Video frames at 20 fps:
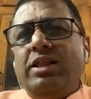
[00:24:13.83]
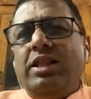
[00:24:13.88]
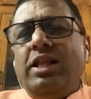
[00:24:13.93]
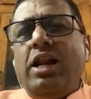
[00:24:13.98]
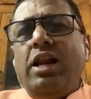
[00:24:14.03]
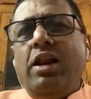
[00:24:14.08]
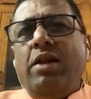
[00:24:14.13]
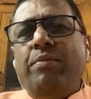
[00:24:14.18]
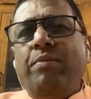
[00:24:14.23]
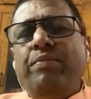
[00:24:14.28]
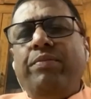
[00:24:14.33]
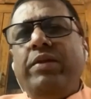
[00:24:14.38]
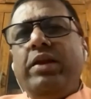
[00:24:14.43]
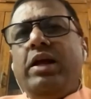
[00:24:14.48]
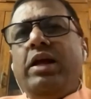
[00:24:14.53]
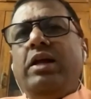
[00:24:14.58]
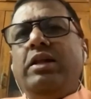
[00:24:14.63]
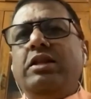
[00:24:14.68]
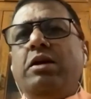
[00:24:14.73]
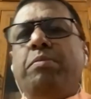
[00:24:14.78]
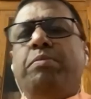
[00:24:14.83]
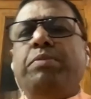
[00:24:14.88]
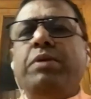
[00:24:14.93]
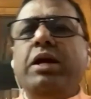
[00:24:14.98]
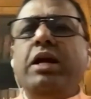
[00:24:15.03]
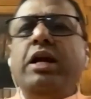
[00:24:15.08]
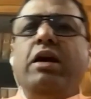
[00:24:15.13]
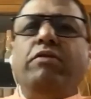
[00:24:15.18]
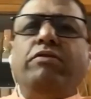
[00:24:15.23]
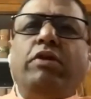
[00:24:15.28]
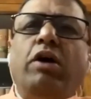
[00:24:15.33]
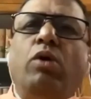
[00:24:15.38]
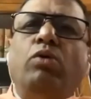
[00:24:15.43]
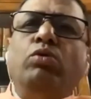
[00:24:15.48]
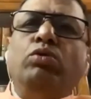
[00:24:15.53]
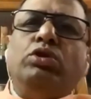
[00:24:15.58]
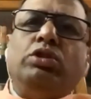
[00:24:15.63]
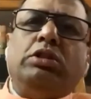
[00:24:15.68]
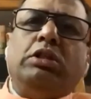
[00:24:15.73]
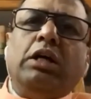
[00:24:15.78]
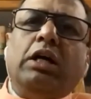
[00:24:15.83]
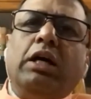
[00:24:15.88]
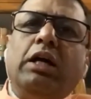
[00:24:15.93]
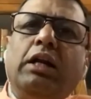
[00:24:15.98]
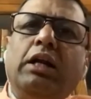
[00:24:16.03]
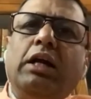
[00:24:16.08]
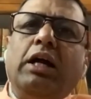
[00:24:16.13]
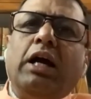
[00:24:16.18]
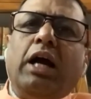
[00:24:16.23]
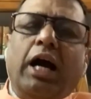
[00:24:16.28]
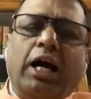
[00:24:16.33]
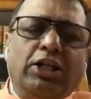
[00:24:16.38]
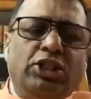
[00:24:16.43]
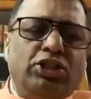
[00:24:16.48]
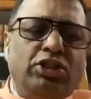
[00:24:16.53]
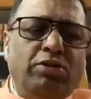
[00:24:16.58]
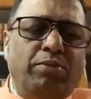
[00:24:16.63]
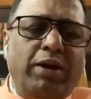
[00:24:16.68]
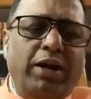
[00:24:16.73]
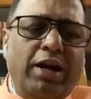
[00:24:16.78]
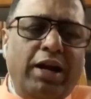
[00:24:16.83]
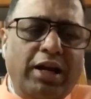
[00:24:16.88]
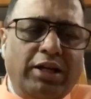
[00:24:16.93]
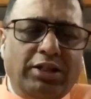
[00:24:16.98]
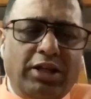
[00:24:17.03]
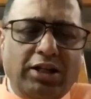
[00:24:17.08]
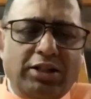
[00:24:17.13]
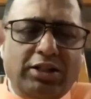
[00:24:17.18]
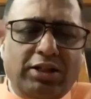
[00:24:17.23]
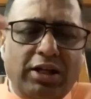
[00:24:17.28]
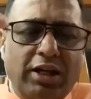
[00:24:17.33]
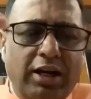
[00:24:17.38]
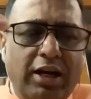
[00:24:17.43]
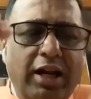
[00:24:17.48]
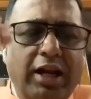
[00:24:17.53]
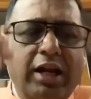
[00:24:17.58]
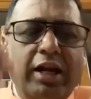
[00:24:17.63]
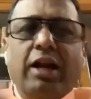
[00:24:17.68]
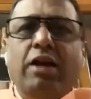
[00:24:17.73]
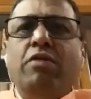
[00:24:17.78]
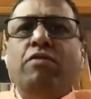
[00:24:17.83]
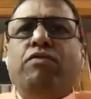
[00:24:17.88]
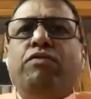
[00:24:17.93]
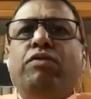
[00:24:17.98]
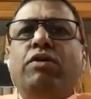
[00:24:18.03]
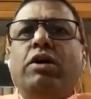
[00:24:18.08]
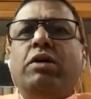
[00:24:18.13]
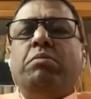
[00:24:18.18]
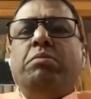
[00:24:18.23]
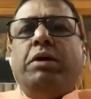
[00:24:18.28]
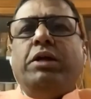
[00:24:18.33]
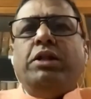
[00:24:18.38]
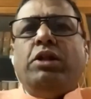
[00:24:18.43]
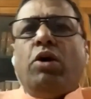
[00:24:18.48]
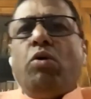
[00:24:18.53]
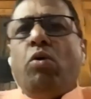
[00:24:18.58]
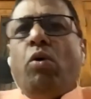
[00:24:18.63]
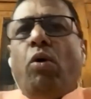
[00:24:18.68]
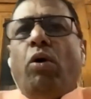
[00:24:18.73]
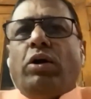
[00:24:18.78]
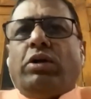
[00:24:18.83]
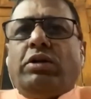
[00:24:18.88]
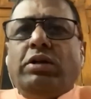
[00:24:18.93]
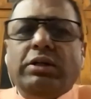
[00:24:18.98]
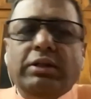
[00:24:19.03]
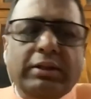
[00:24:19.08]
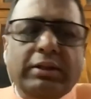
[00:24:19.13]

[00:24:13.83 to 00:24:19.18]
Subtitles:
then the plea of ouster has to be necessarily inferred by the court.